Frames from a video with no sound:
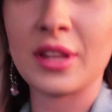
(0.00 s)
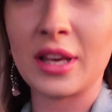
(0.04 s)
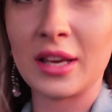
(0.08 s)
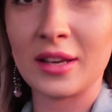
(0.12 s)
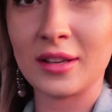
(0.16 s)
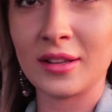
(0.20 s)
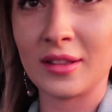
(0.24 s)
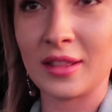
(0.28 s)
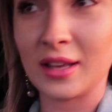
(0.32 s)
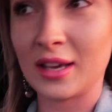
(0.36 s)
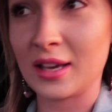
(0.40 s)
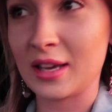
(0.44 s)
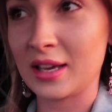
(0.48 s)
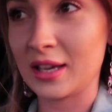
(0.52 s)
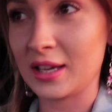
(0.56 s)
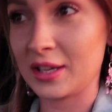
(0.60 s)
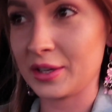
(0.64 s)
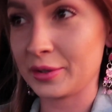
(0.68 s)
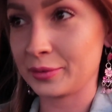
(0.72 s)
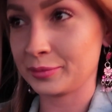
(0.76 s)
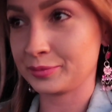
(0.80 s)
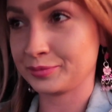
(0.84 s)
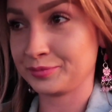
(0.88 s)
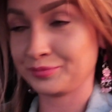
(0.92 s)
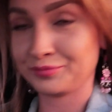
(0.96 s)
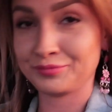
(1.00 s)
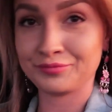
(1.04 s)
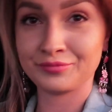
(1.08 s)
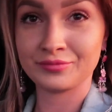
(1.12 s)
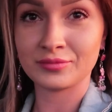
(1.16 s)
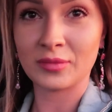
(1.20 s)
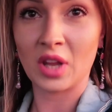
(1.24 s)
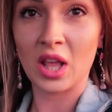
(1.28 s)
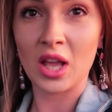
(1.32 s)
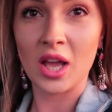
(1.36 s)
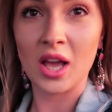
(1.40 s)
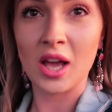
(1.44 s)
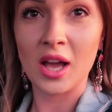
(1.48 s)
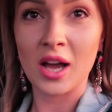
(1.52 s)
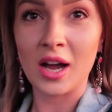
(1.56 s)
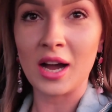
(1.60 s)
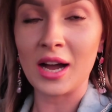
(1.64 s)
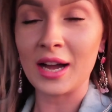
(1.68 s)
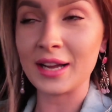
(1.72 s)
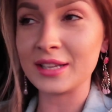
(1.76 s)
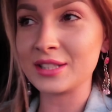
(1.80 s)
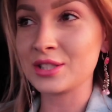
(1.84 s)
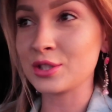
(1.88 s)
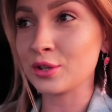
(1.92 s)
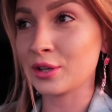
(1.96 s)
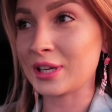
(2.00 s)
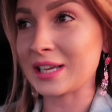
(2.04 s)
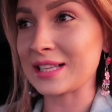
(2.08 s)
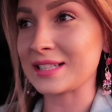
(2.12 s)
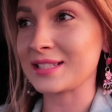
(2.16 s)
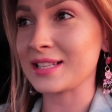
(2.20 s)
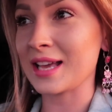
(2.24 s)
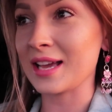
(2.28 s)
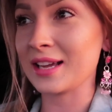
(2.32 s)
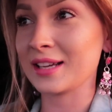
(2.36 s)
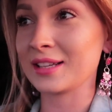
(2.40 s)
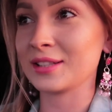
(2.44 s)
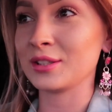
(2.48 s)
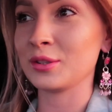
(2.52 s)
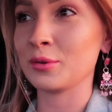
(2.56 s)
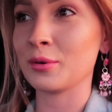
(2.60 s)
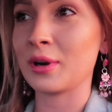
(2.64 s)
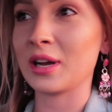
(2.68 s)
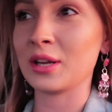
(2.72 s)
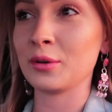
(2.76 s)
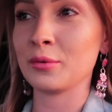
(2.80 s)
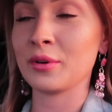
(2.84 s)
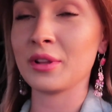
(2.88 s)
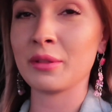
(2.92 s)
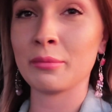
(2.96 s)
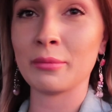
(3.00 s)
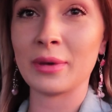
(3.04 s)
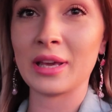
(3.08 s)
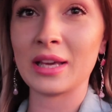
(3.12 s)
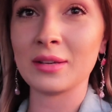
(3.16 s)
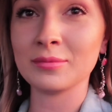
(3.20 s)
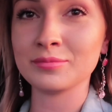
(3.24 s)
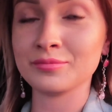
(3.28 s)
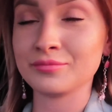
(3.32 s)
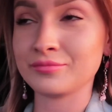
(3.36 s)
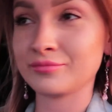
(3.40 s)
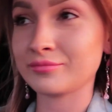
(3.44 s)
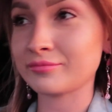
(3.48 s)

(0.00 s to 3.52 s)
think that I took a second one with me.